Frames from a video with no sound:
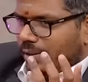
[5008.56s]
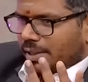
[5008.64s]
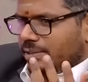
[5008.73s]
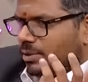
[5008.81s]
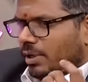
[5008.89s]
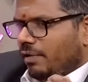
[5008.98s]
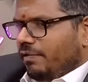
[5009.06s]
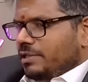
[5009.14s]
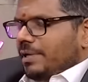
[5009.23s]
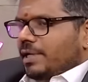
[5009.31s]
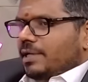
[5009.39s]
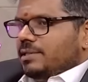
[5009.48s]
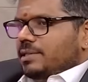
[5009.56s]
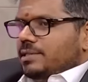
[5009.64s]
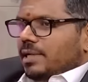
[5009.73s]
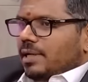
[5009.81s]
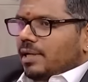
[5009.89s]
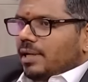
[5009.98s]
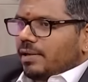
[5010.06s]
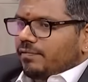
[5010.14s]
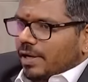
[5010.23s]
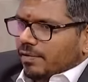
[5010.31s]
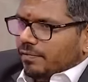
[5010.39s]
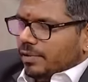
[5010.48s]
has always been consistently
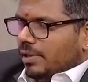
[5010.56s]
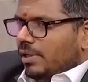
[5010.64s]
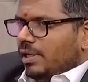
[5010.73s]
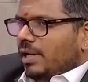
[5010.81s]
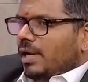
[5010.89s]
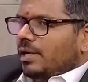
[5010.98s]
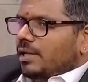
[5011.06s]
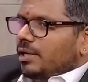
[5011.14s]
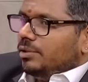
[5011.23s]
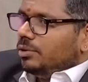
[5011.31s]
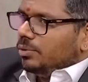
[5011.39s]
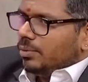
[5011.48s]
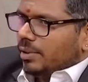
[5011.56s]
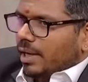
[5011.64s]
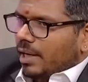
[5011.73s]
and virulently anti-Hindu,